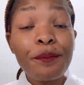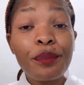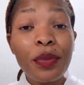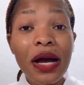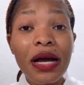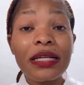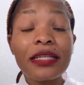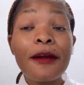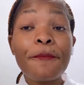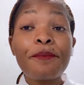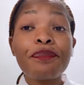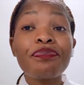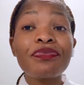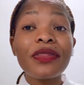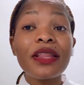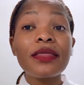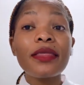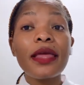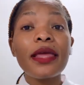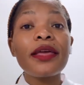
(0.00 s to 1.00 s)
But
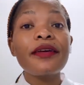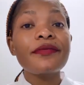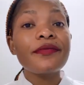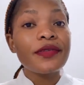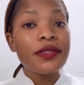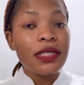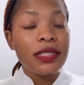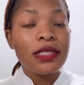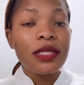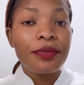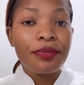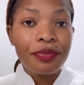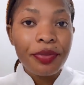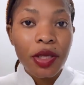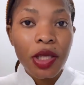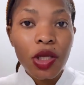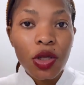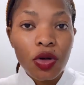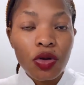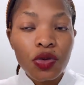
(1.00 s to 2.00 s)
they have certain
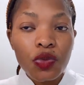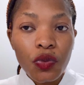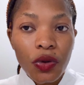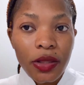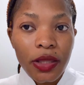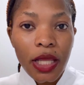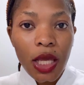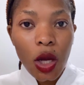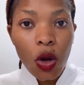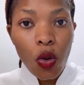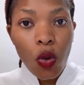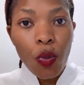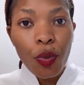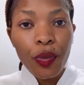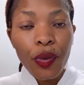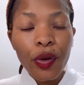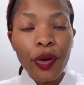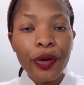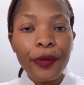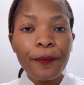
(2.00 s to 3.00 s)
period when they
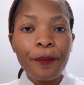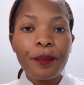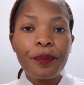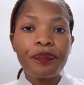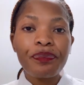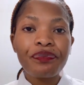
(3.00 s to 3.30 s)
open,